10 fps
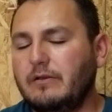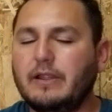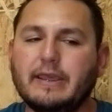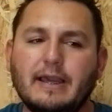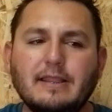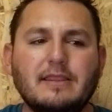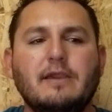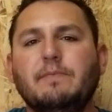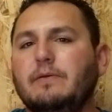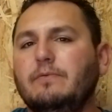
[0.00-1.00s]
Like, God
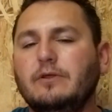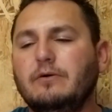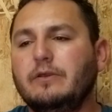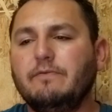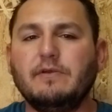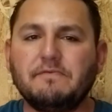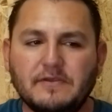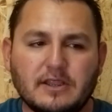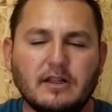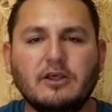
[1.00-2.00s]
damn it. If it's
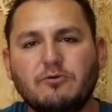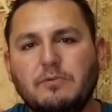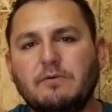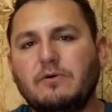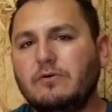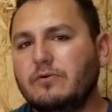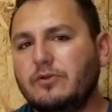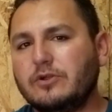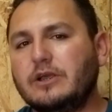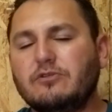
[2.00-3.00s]
just a little bubble,
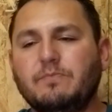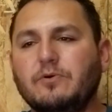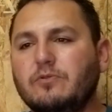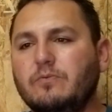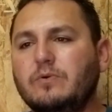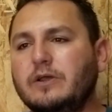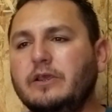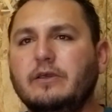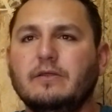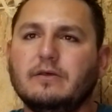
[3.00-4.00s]
you're not supposed to run
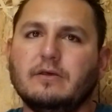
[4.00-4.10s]
it.